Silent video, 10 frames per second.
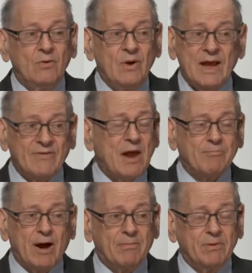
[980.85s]
We had that
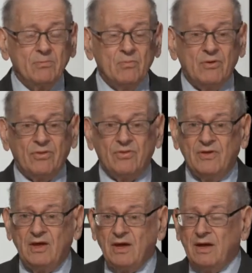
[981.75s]
problem with
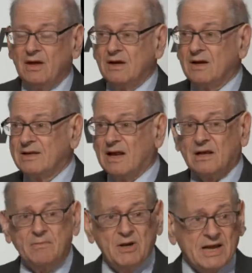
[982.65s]
the
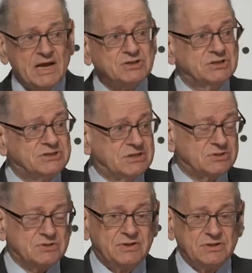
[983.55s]
telecommunications
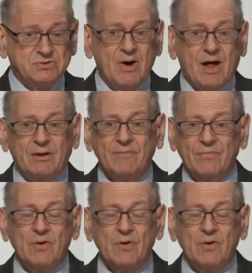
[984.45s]
industry as well.